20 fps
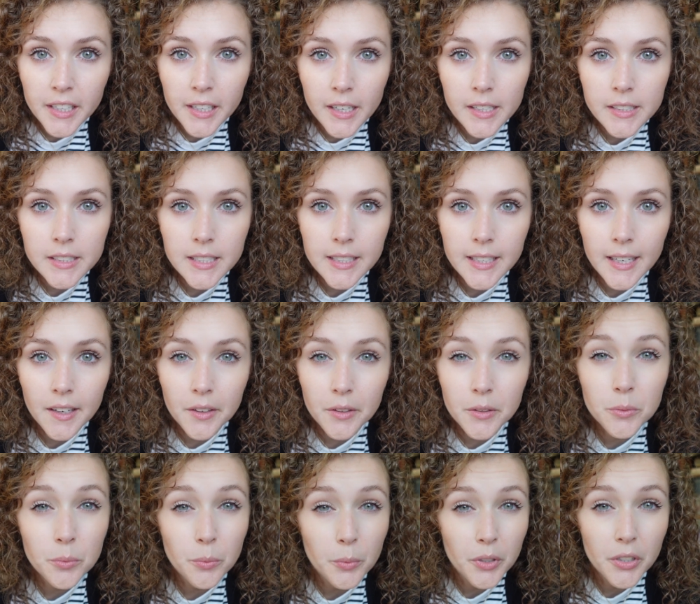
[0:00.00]
guys and
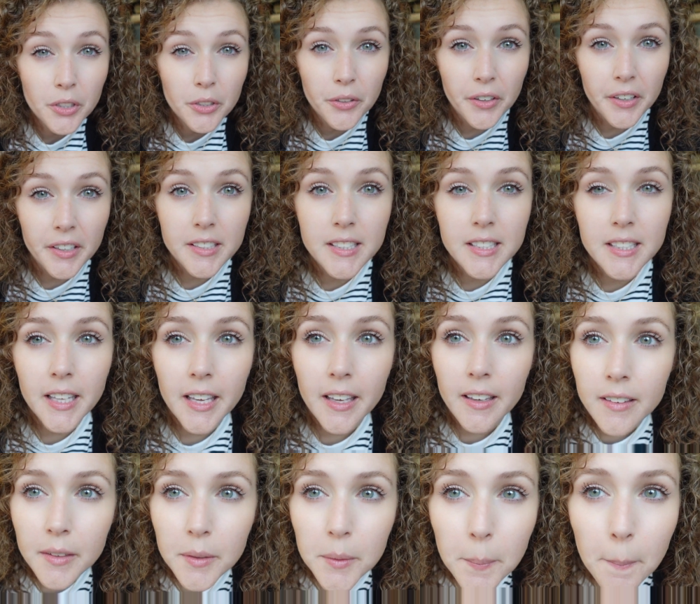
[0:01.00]
gals, what do you guys
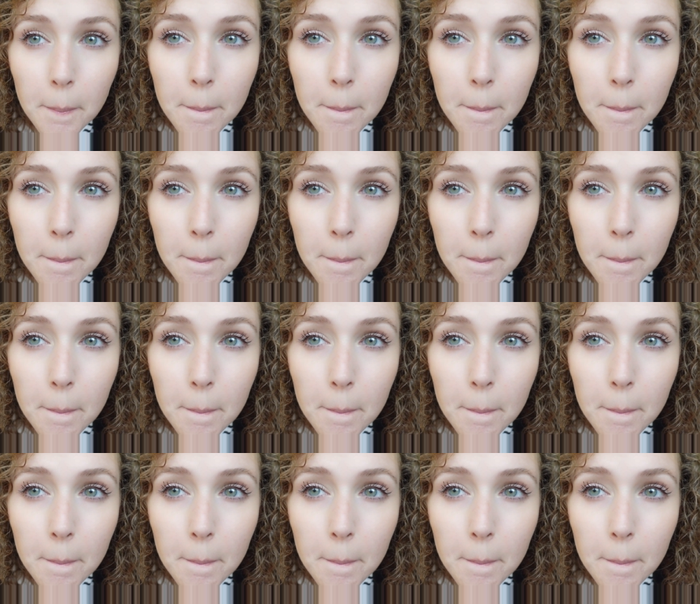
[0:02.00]
think?